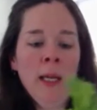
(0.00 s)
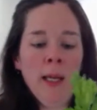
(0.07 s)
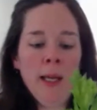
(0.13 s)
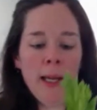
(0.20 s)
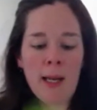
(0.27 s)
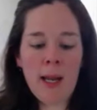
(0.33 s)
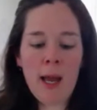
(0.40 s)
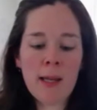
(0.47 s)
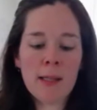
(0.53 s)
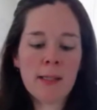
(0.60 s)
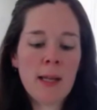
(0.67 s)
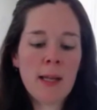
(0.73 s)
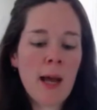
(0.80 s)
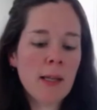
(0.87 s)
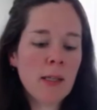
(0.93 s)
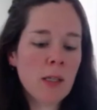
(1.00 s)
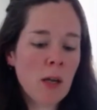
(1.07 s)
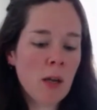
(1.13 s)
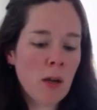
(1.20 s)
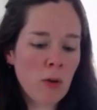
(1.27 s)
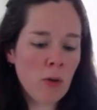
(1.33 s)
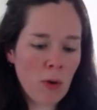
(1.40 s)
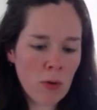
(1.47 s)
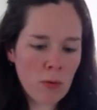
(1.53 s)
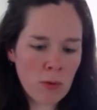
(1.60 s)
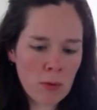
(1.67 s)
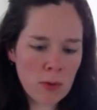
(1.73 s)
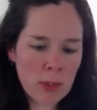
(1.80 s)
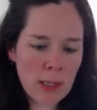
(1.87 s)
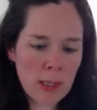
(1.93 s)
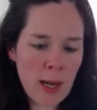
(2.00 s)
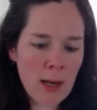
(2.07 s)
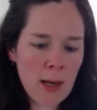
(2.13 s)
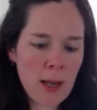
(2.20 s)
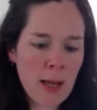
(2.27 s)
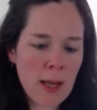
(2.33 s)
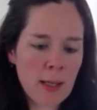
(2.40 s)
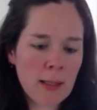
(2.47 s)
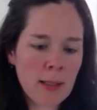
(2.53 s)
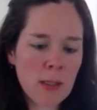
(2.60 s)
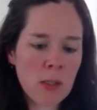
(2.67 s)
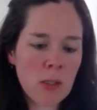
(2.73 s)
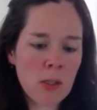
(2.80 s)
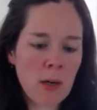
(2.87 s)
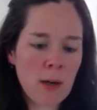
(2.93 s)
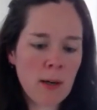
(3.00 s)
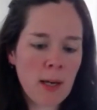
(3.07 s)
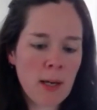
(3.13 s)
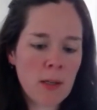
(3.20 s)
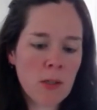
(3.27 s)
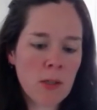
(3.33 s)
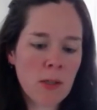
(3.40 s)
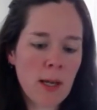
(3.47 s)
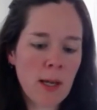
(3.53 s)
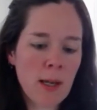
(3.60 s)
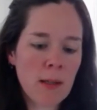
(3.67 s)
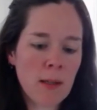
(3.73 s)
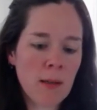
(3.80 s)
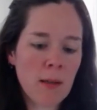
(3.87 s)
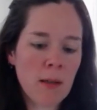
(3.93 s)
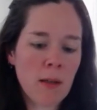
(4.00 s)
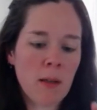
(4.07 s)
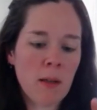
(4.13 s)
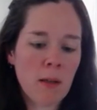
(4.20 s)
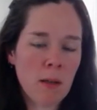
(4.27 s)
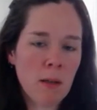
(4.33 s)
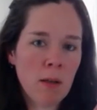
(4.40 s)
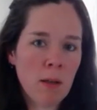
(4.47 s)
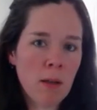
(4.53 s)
It has not grown roots yet. It's starting to get the little